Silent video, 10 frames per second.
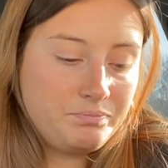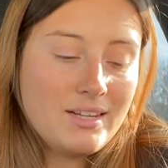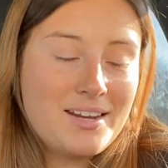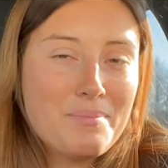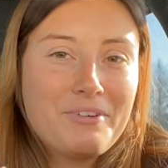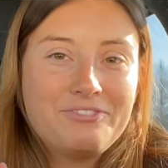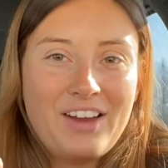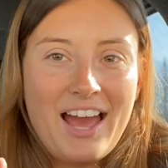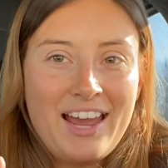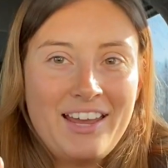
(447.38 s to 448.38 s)
Number
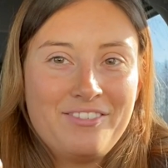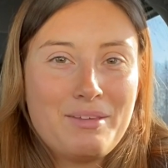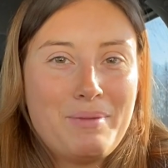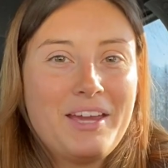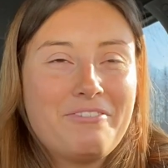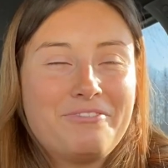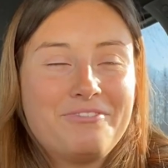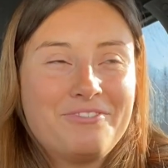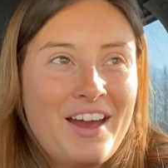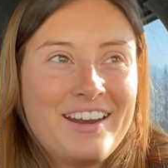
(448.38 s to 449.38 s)
5, the big
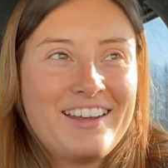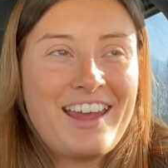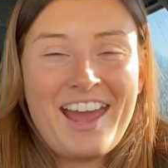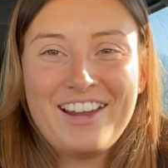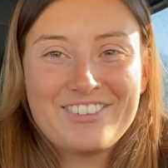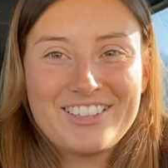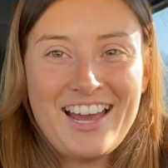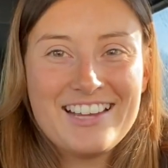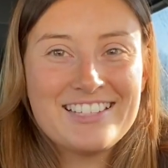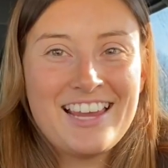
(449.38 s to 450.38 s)
finding
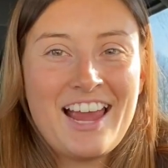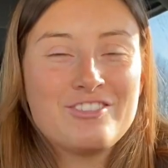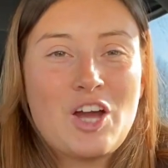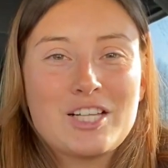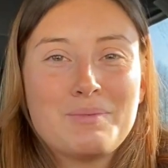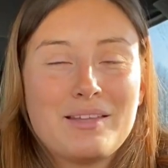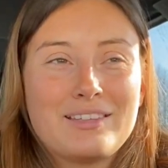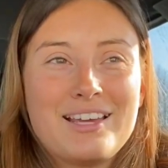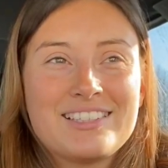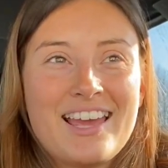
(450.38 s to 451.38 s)
advertising. I've talked
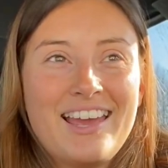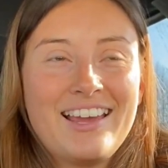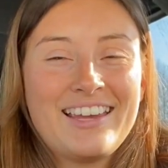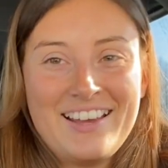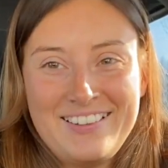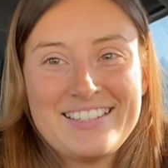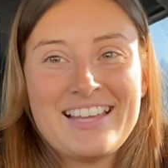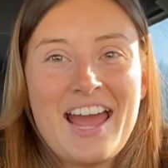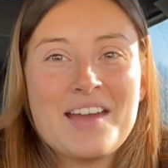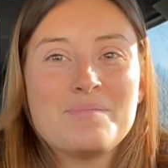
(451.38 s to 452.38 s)
about this
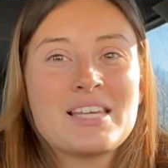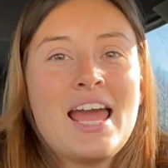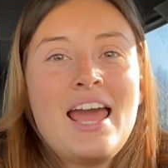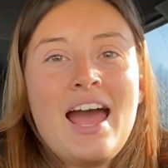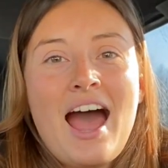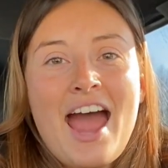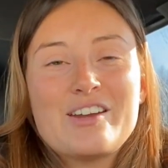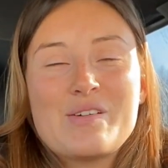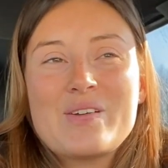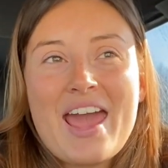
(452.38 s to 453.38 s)
countless times. I
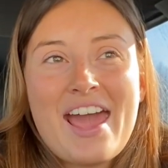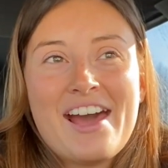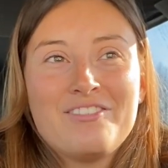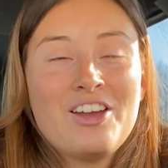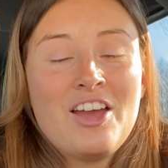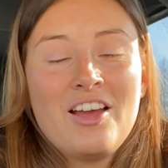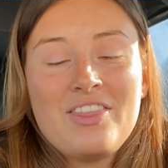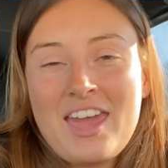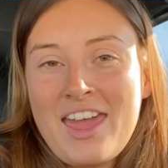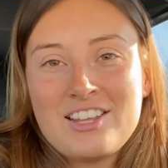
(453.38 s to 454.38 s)
don't have
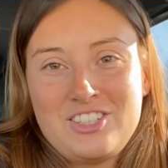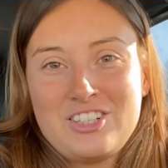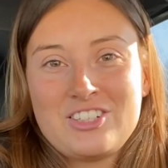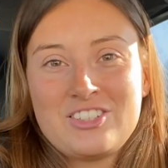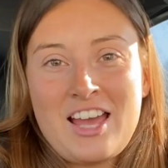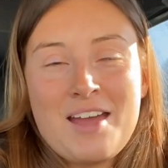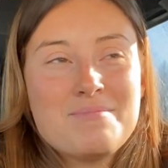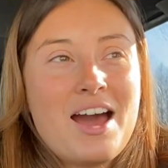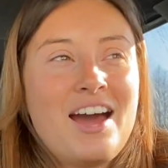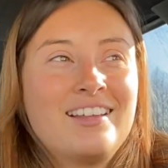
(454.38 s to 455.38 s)
the answers.
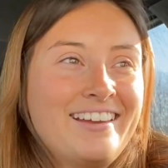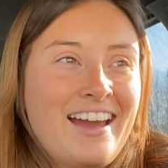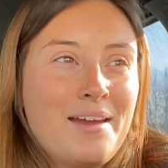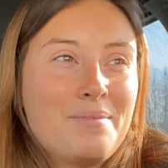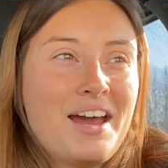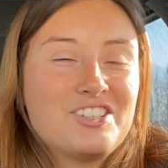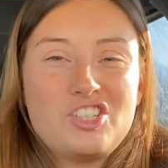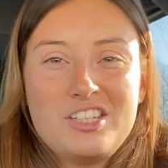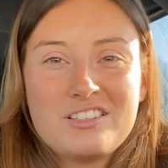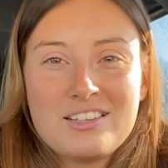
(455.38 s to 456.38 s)
I'm not
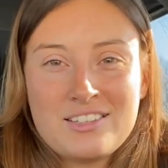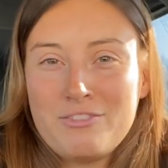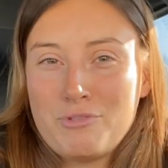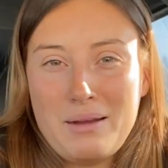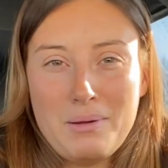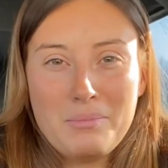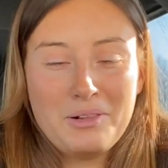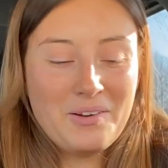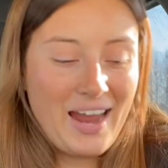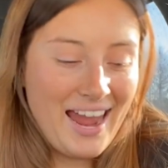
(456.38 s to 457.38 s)
Jesus of
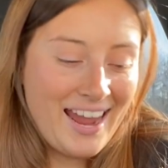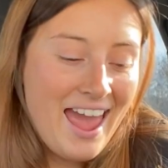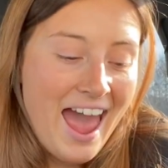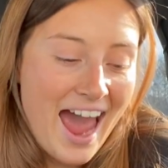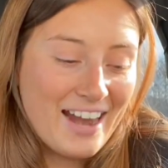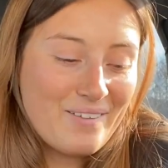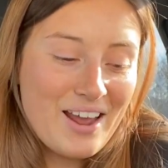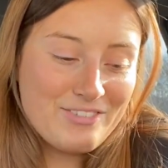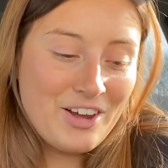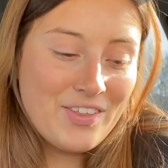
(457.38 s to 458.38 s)
RedBubble, okay? I don't
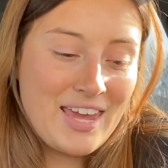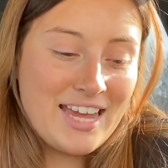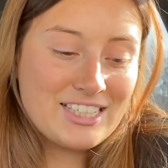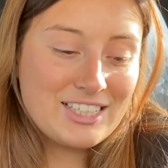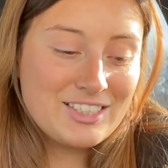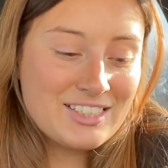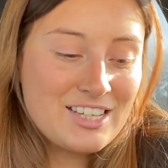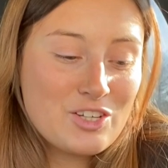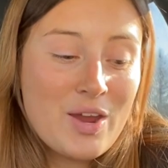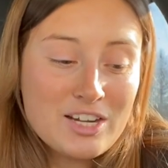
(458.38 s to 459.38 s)
have all the answers.
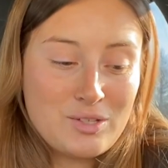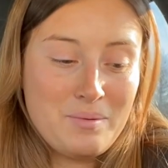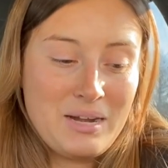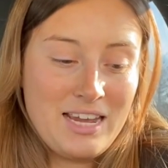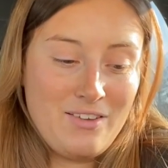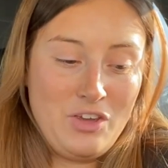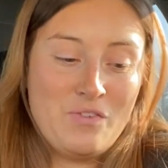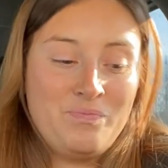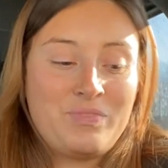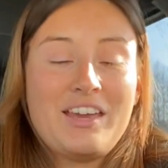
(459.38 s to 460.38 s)
So here's what I'm going to give
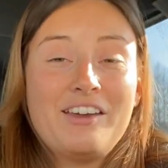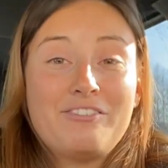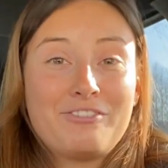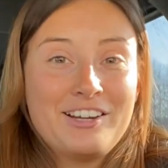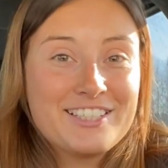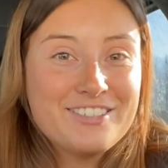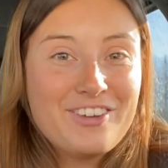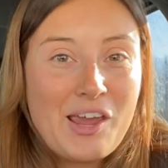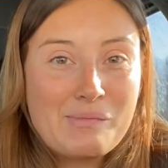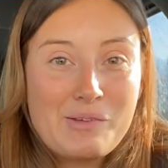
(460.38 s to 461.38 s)
you. Friends and
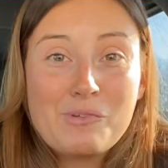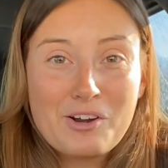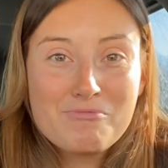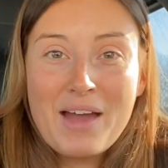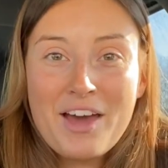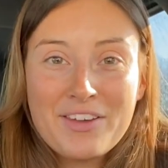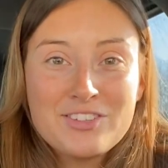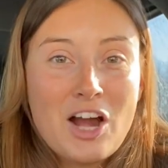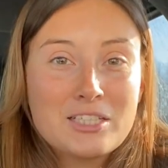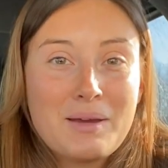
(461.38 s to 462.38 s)
family, word of mouth. I've
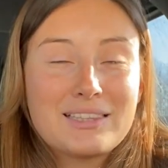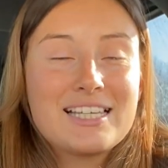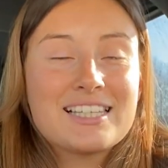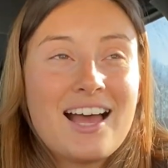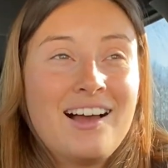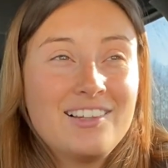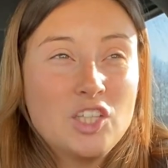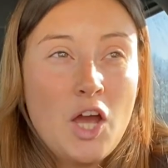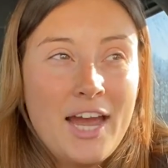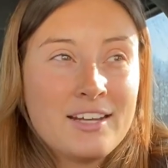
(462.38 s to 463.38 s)
talked about this a
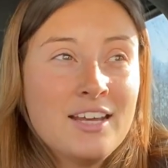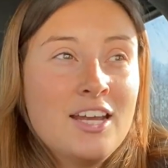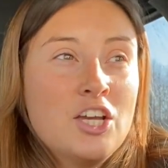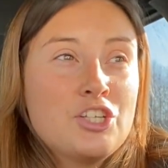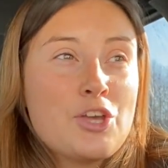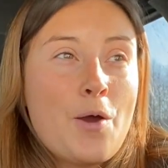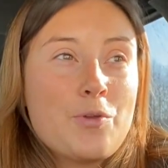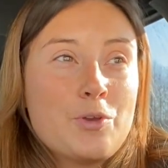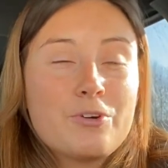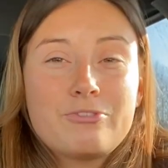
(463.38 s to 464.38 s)
lot. So
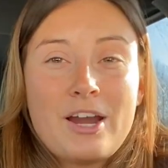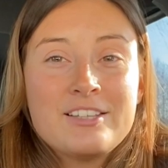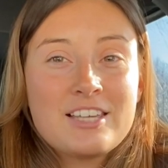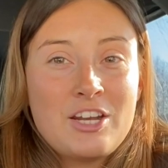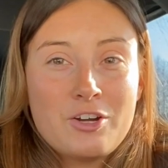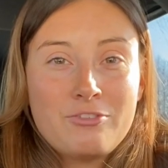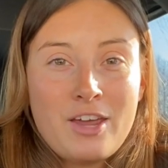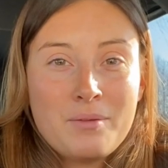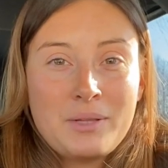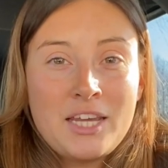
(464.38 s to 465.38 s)
your friends and your
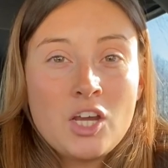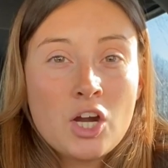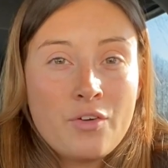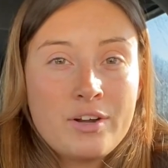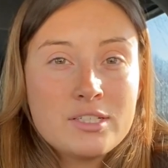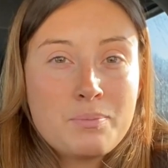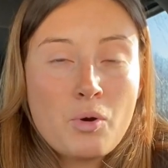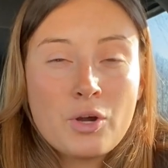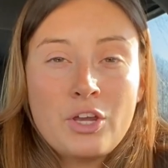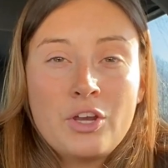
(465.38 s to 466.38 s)
family are going to
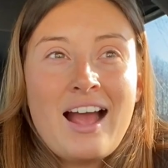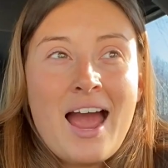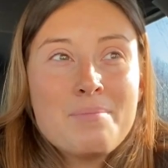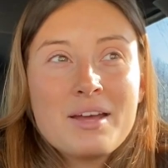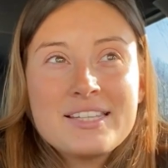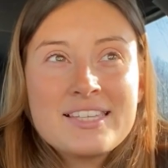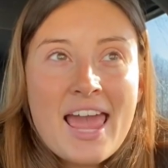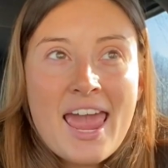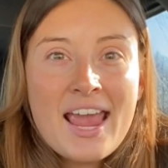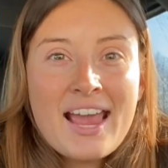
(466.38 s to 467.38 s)
support you. I'm not
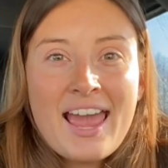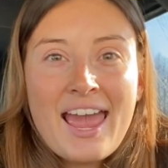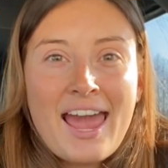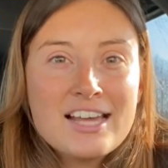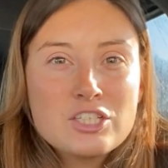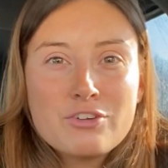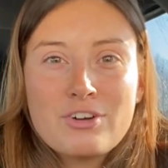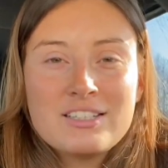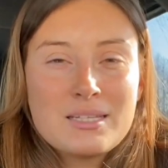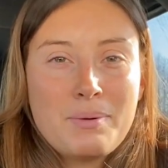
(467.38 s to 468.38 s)
saying ask your
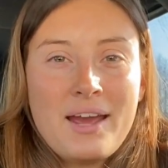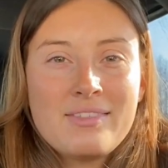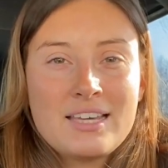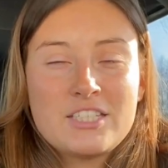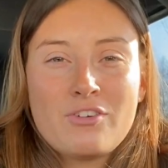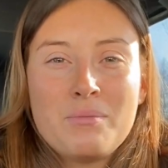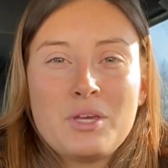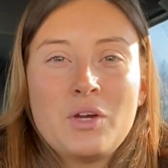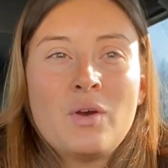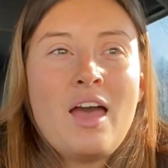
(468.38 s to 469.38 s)
friends to buy things from
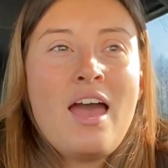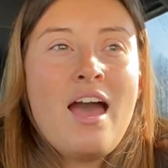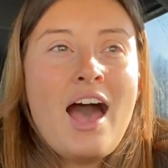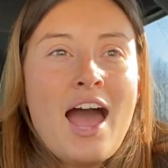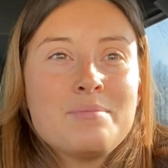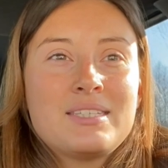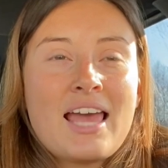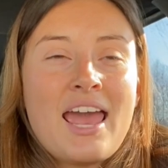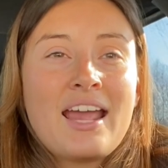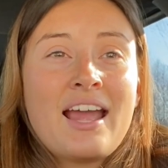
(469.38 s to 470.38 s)
you. I'm
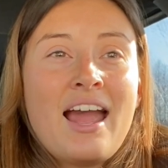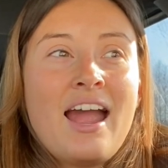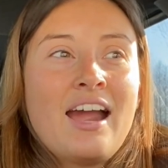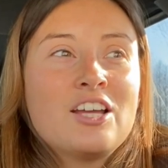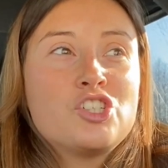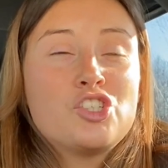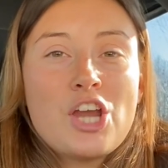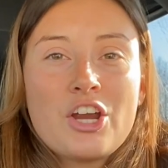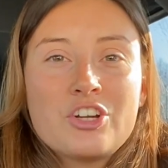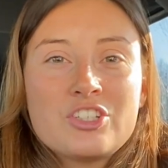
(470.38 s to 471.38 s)
saying
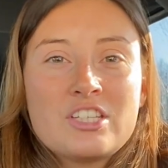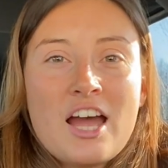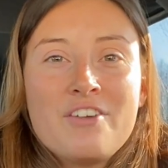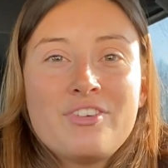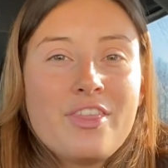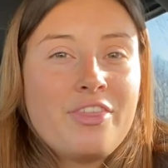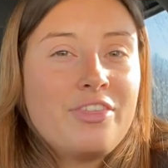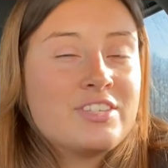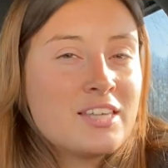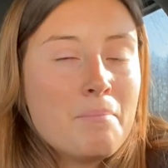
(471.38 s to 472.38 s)
share your stuff.
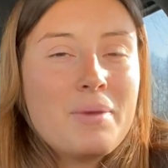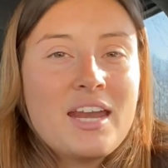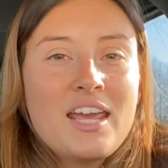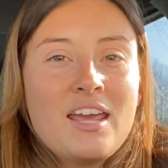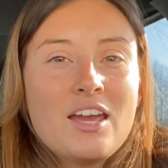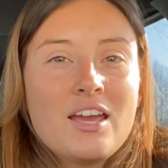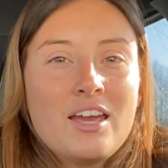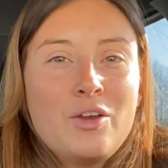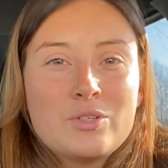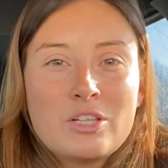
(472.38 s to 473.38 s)
Somebody
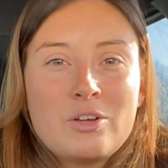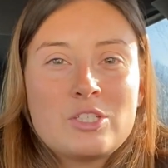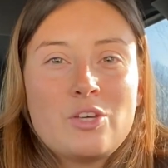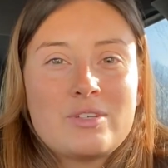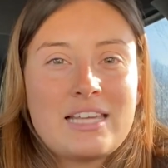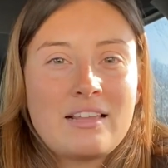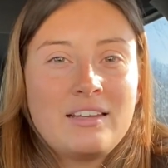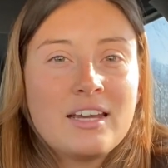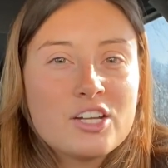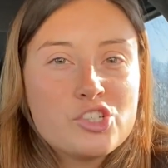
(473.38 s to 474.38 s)
who's close to you is
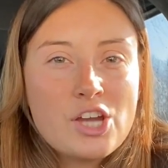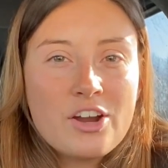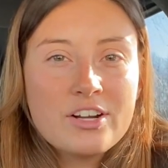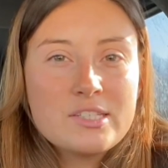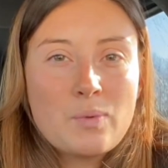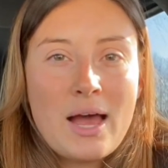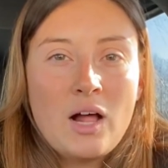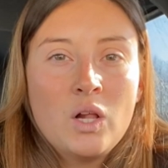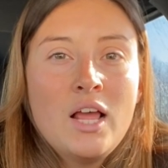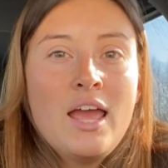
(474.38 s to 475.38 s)
likely going to share it as
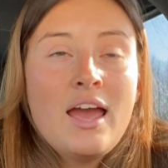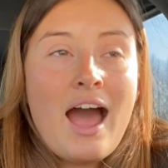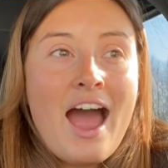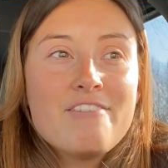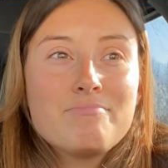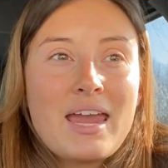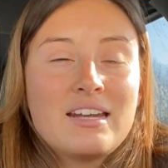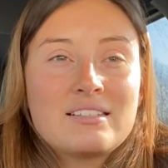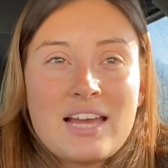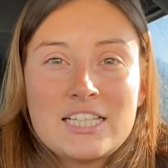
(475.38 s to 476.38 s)
well. I've
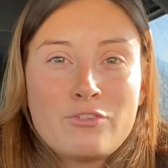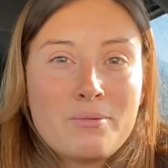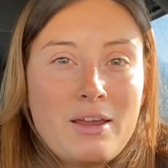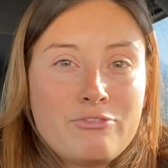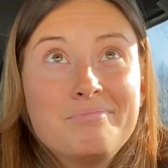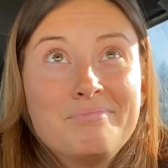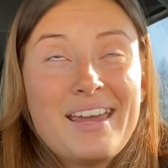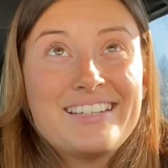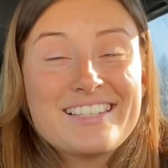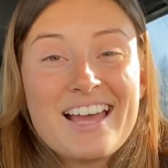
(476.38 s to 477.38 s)
made designs for my friends,
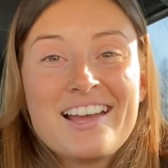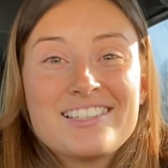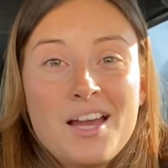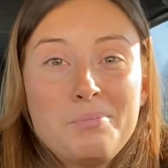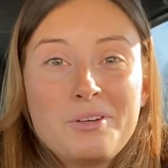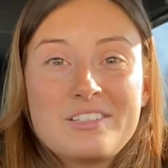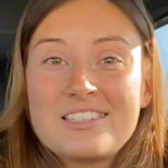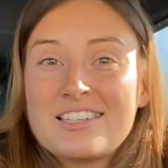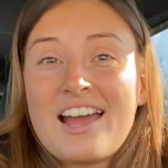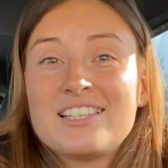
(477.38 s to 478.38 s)
uploaded
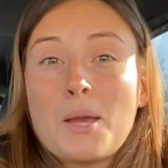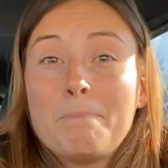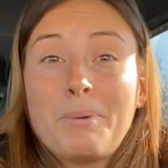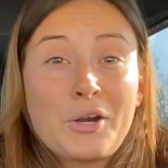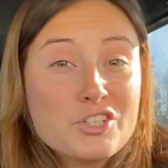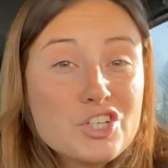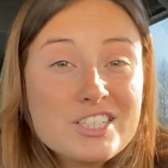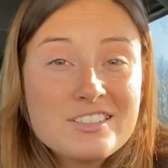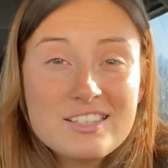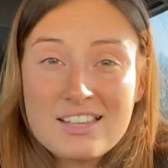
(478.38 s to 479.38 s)
designs,
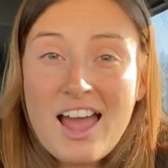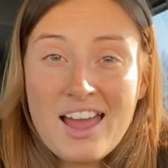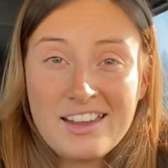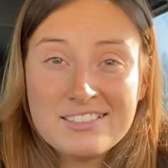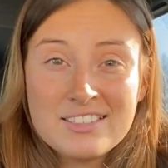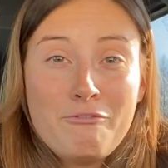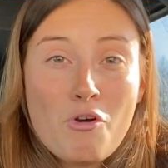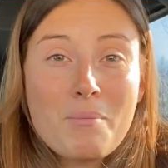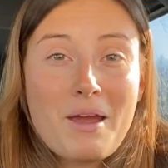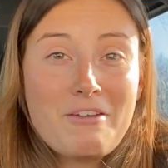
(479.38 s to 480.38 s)
purchased designs for my